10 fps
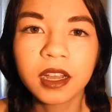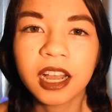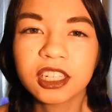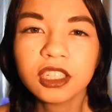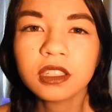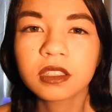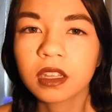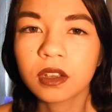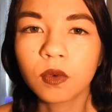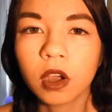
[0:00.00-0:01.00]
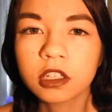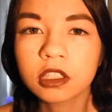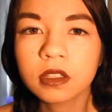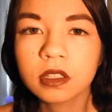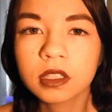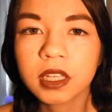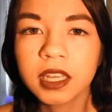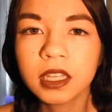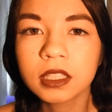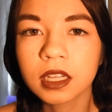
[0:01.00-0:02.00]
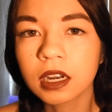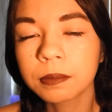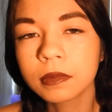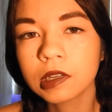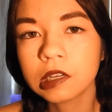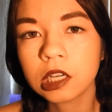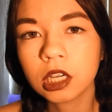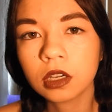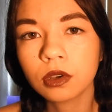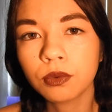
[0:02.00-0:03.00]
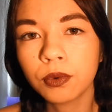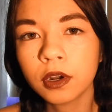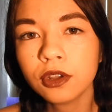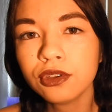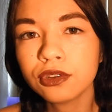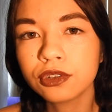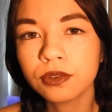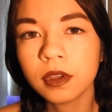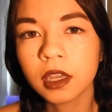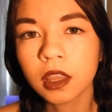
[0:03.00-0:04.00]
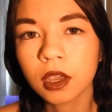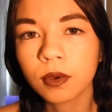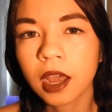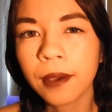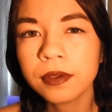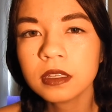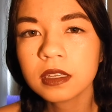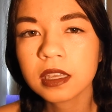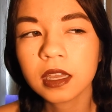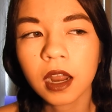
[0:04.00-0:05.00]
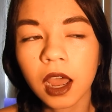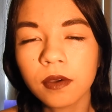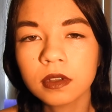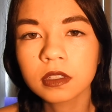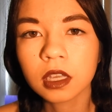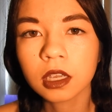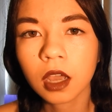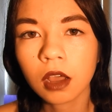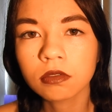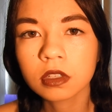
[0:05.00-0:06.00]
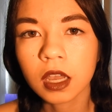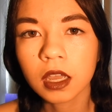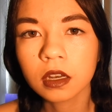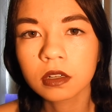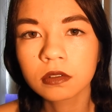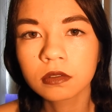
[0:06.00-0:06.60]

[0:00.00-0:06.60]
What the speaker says: I just watch these kids and I'm like, what are you doing? When I was a kid, I was outside.